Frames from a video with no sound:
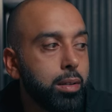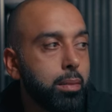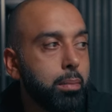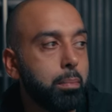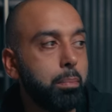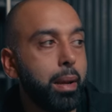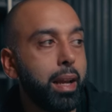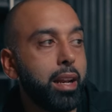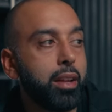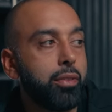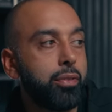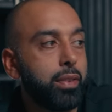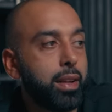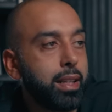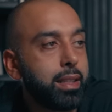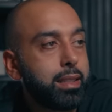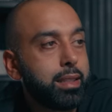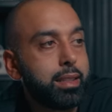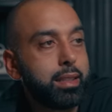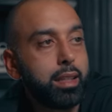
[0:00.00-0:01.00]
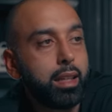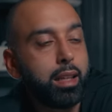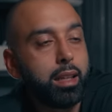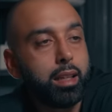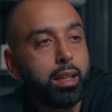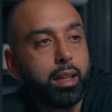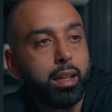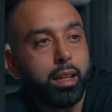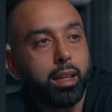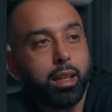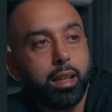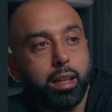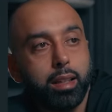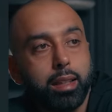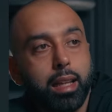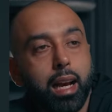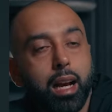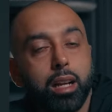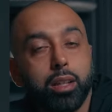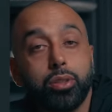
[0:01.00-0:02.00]
benefits
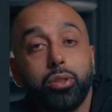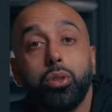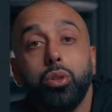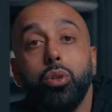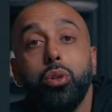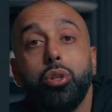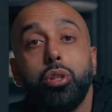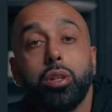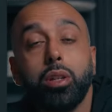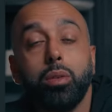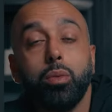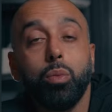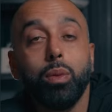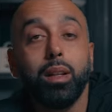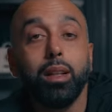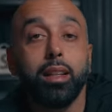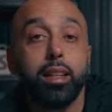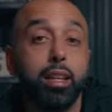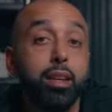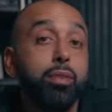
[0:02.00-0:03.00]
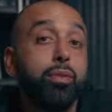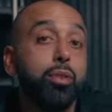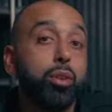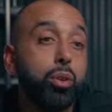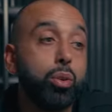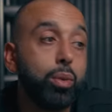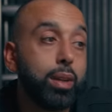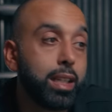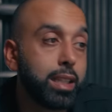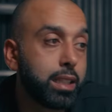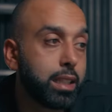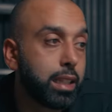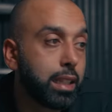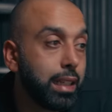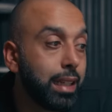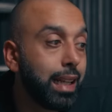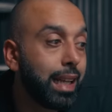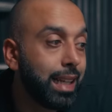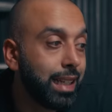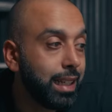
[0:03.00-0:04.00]
that our solution will give you is
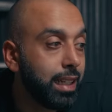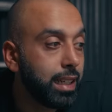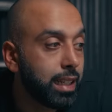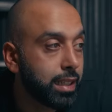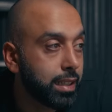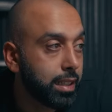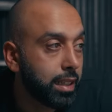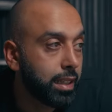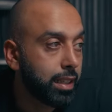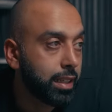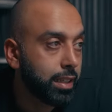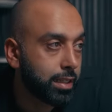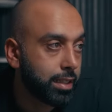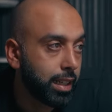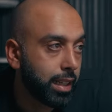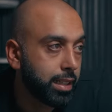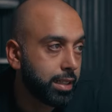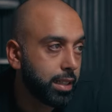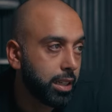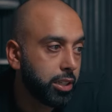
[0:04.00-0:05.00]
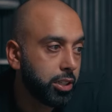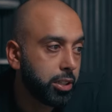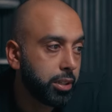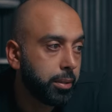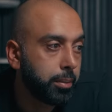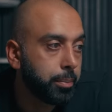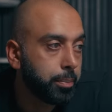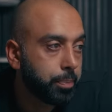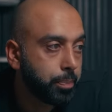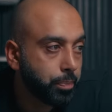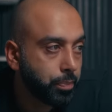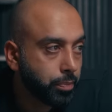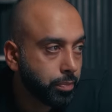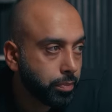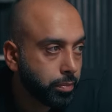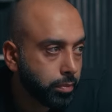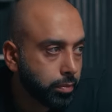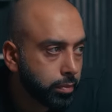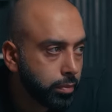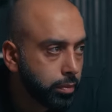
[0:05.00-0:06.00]
clearly listed in this next section.
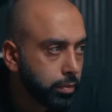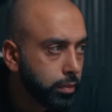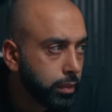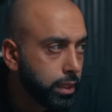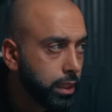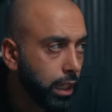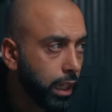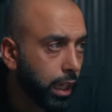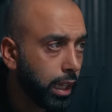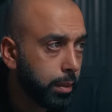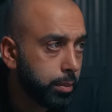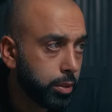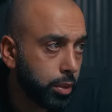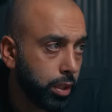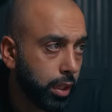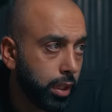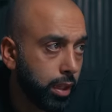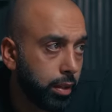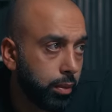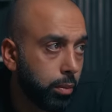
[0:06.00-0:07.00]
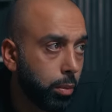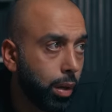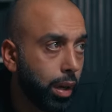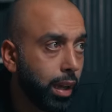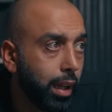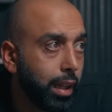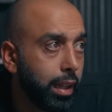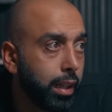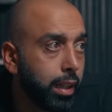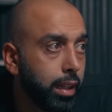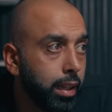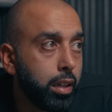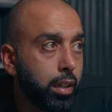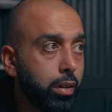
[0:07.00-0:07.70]
So yeah, why?